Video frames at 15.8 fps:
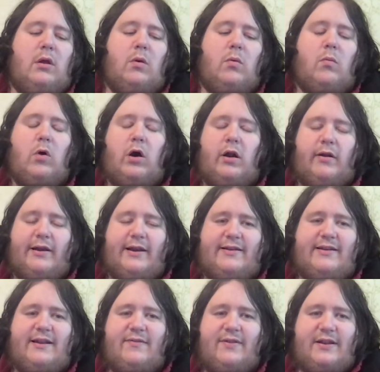what our
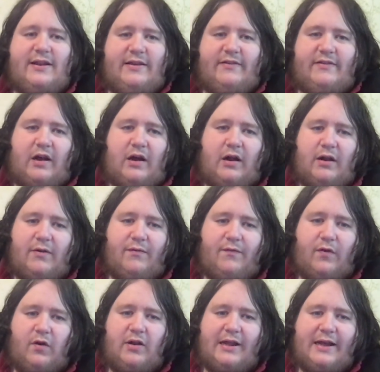activities are
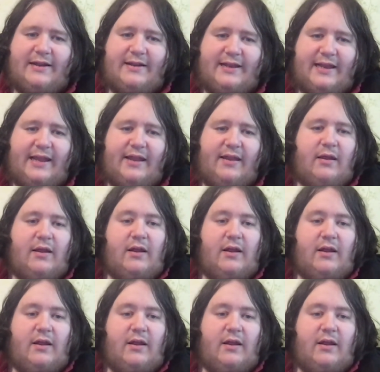for that day.